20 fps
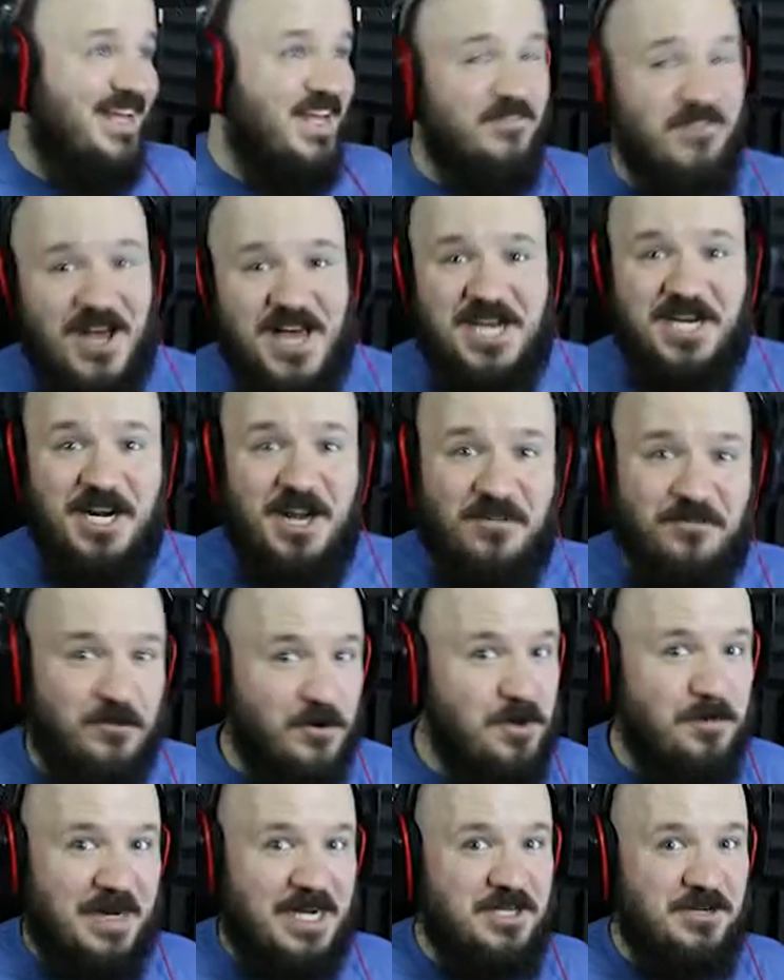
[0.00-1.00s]
If I had enough
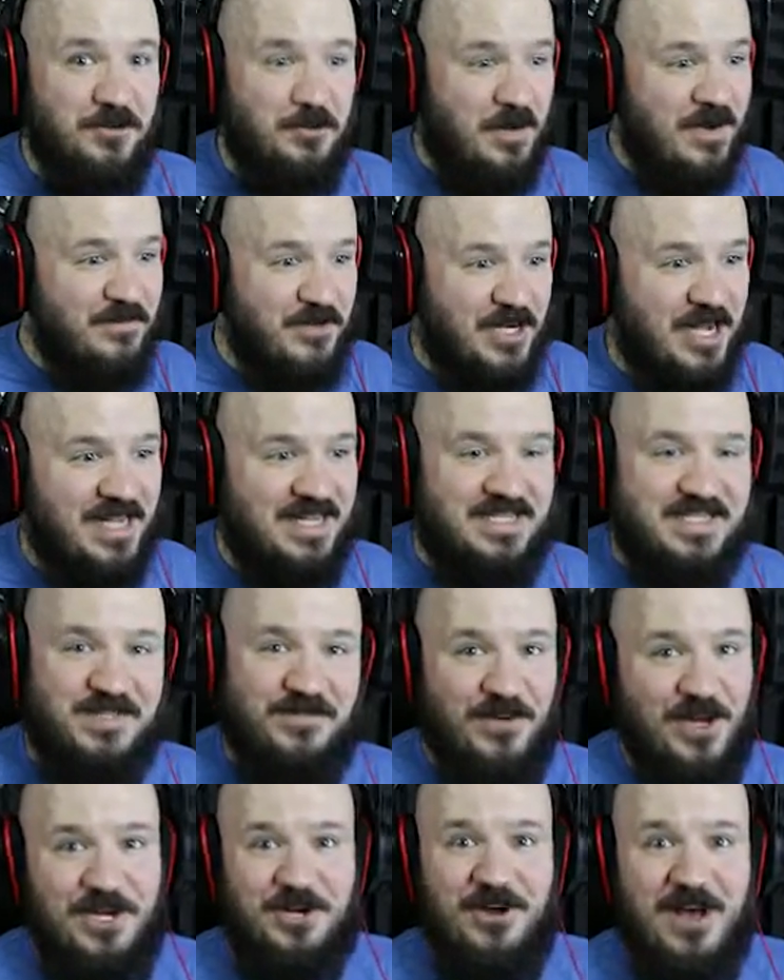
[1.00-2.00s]
room, I'd do a river dance.
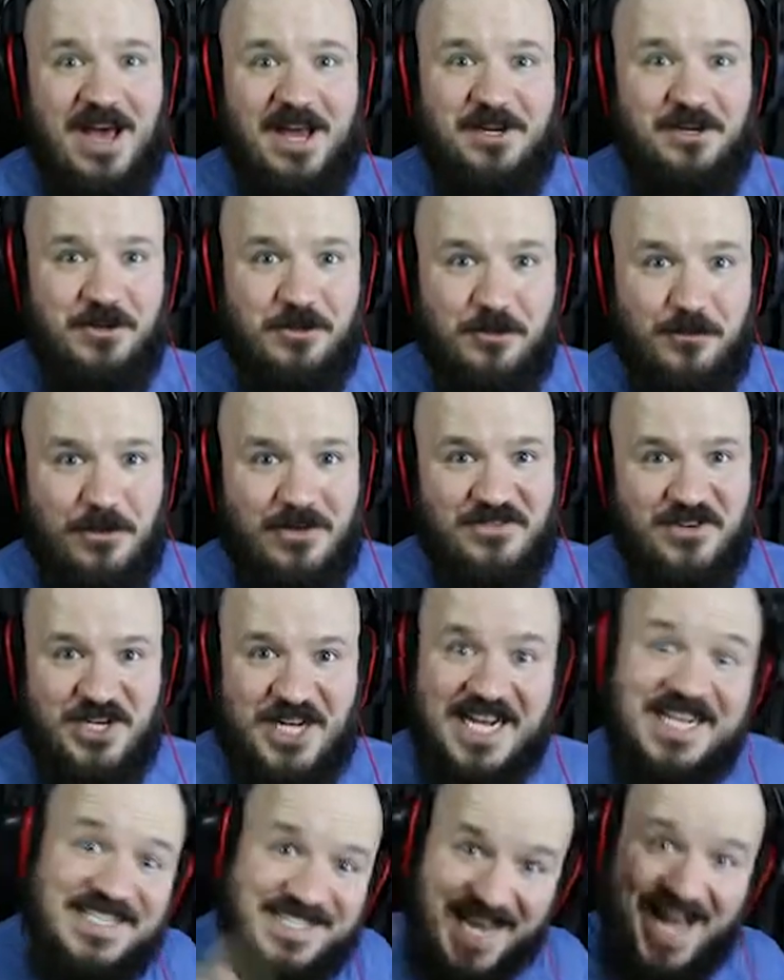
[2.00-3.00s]
If I knew how to do the river
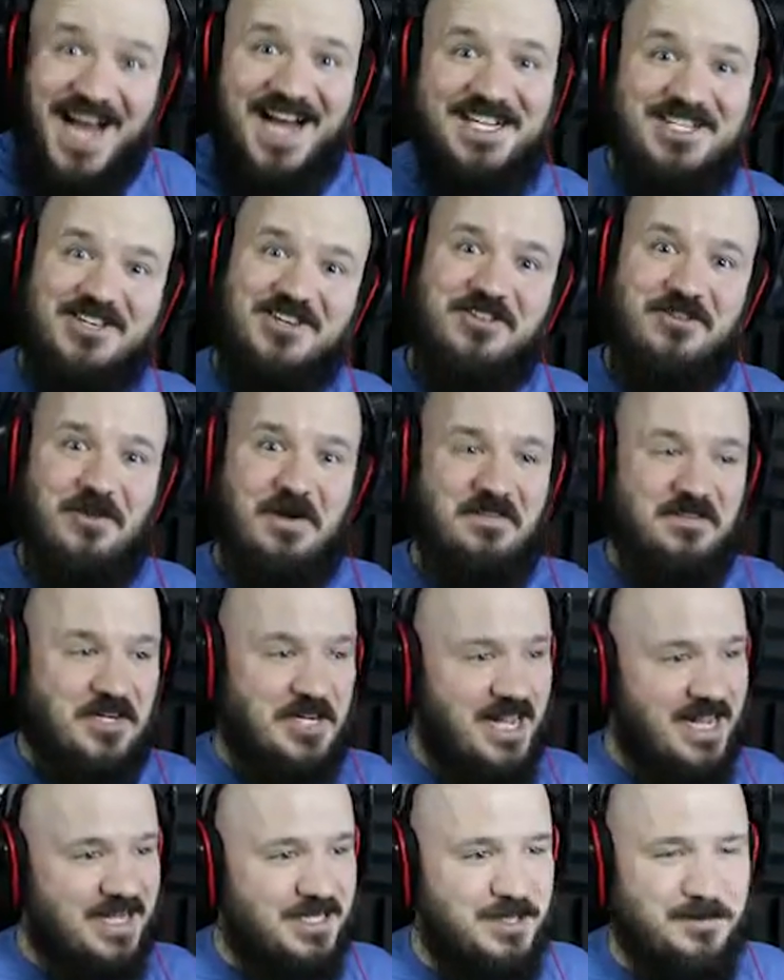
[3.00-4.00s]
dance, I'd do the river
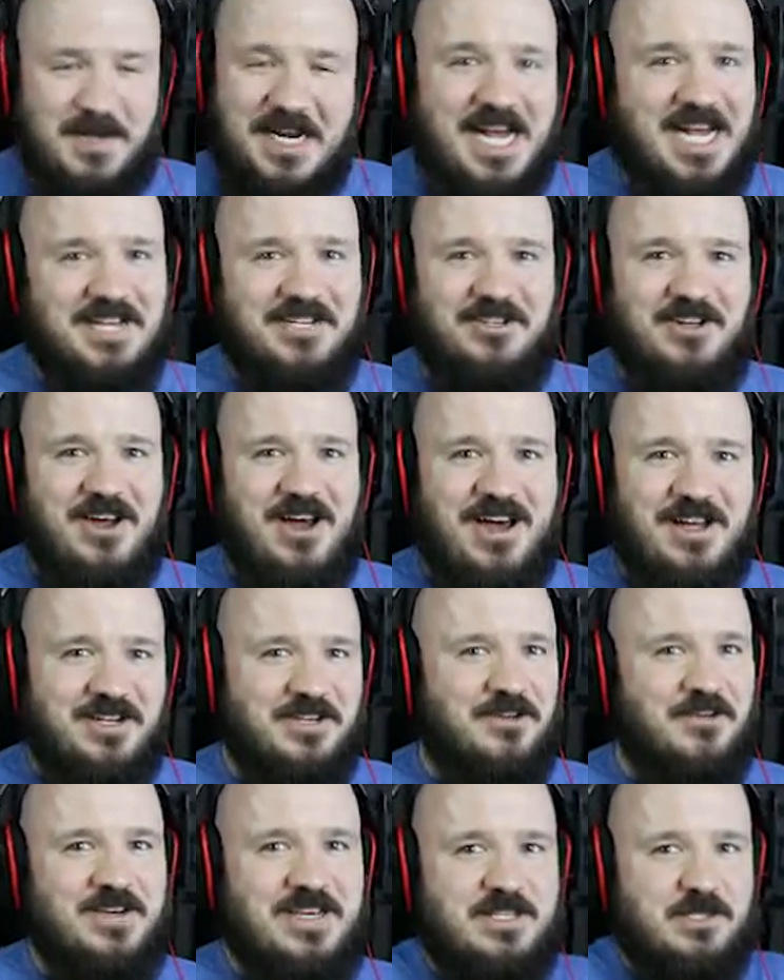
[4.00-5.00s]
dance. But I don't know how to
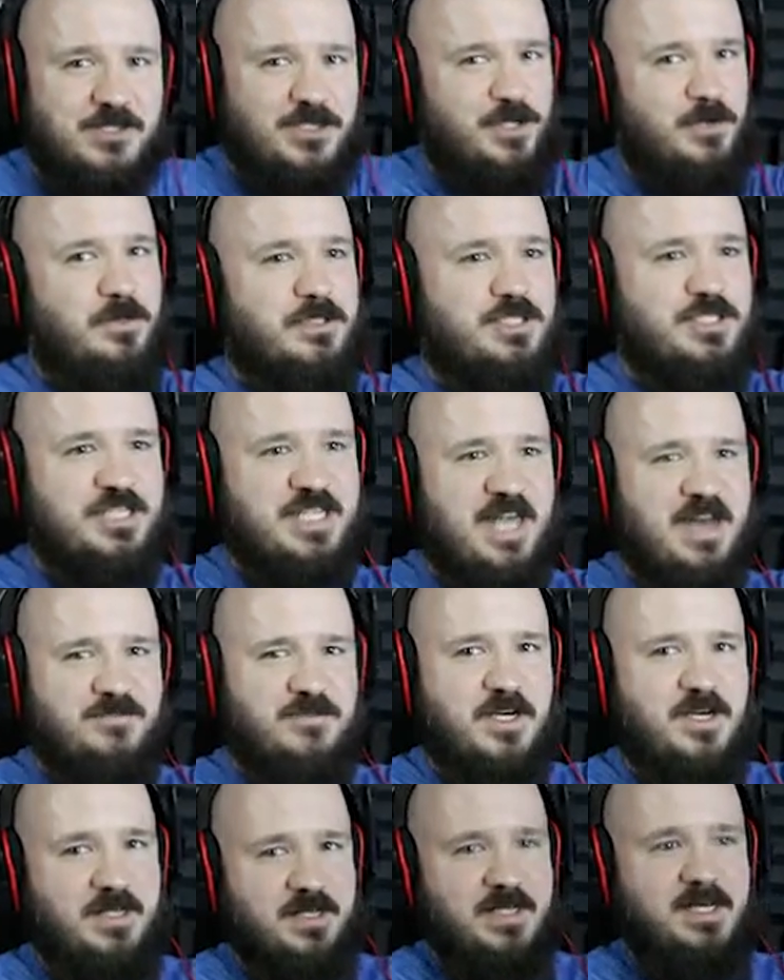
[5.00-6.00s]
do either, so we'll just have
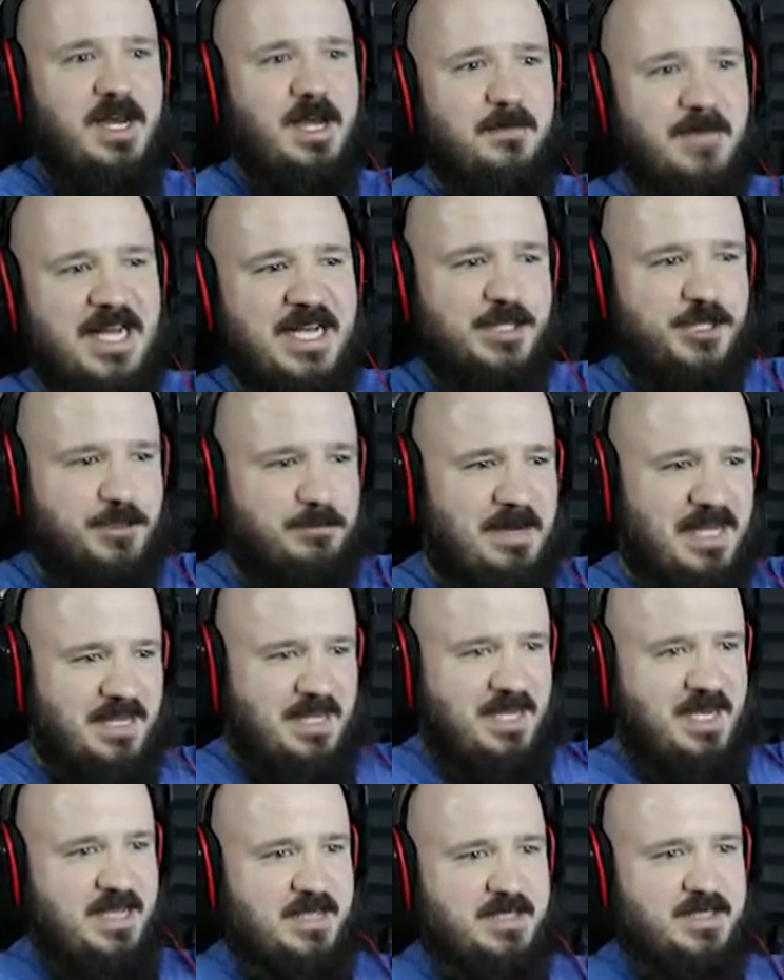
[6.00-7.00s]
to imagine my
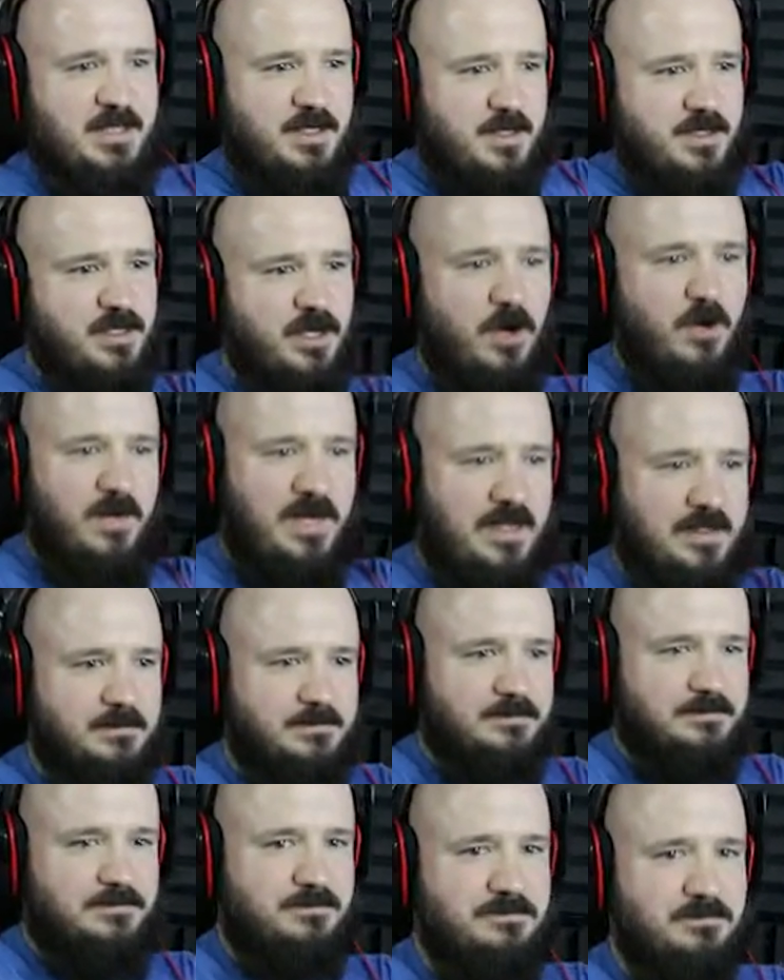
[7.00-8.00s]
legs going
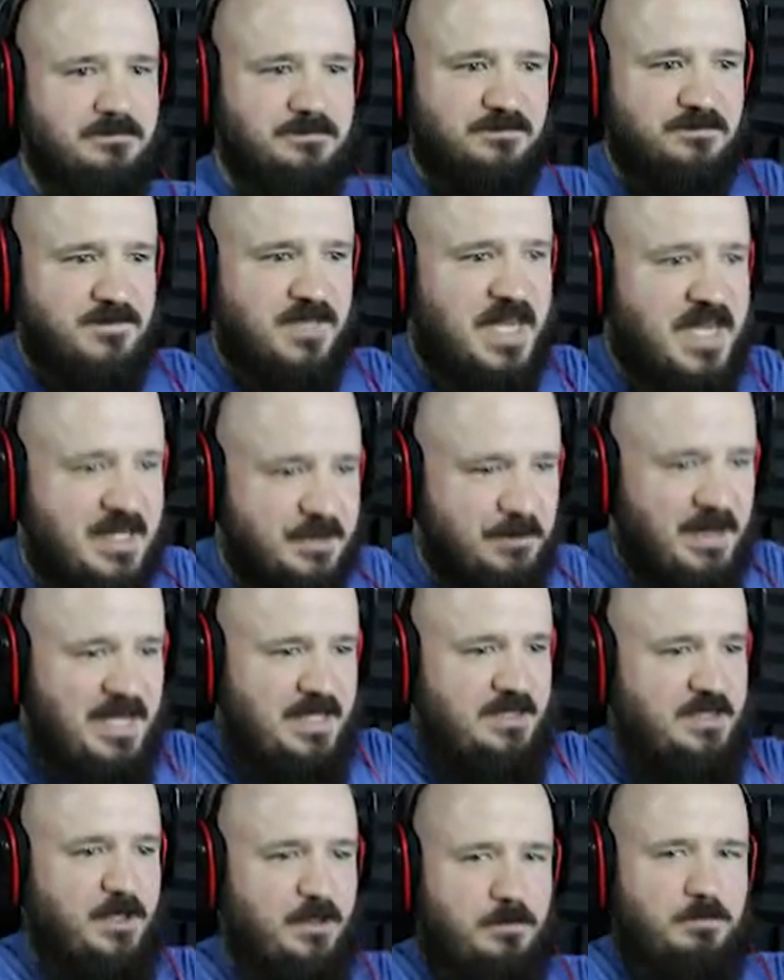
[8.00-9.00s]
at a mo-
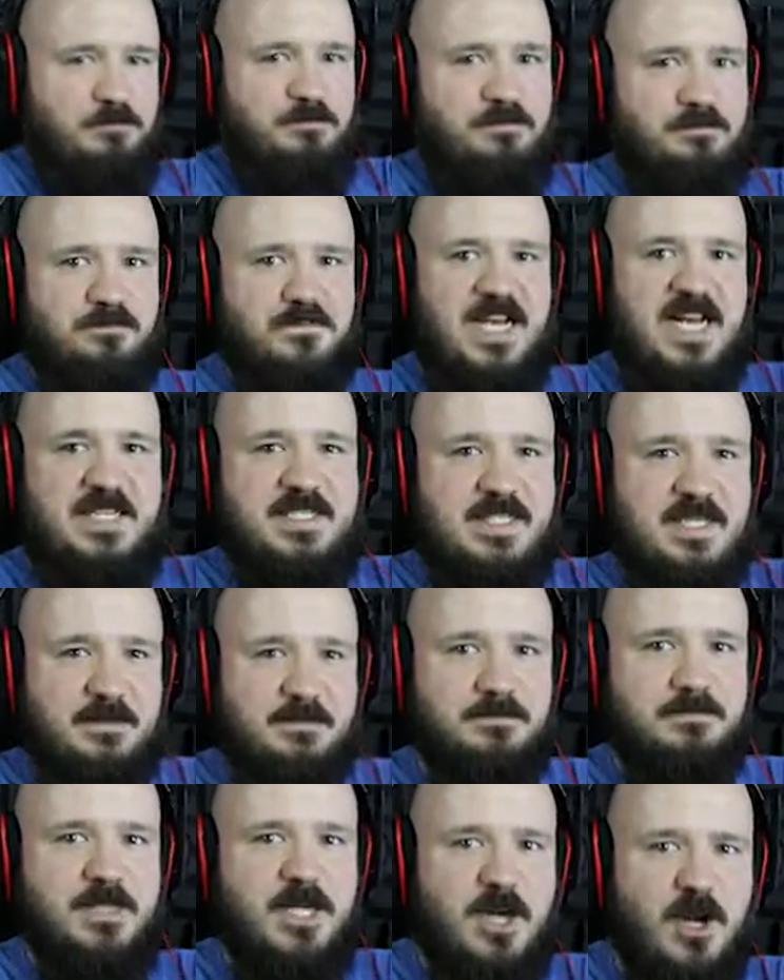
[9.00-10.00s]
you know, dancing
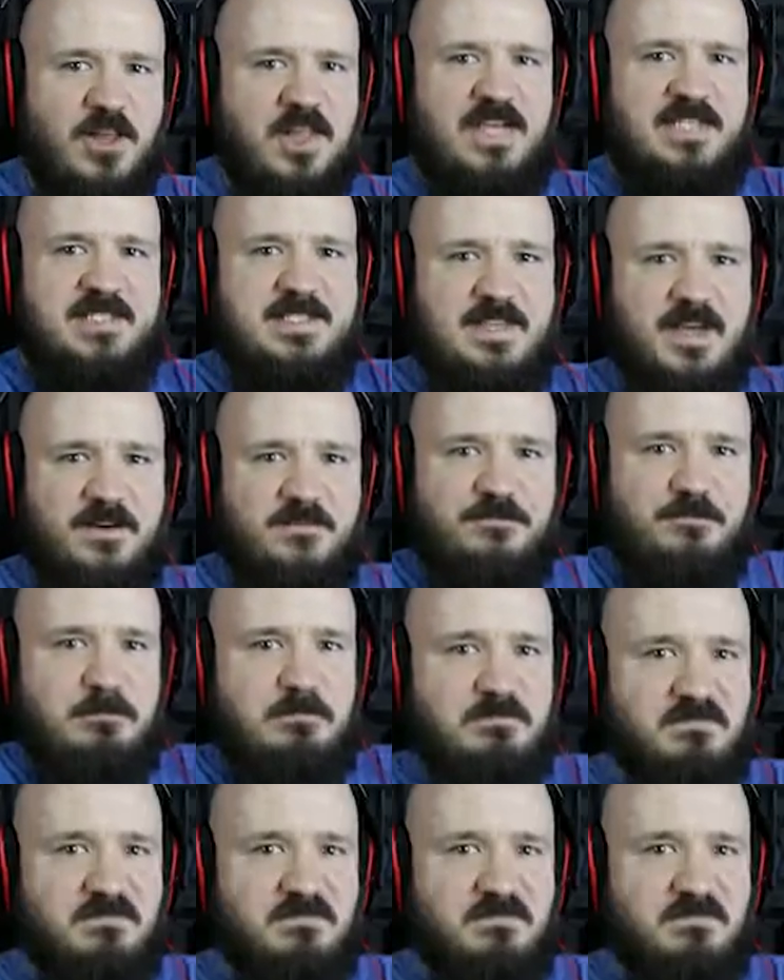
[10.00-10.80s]
and all that stuff.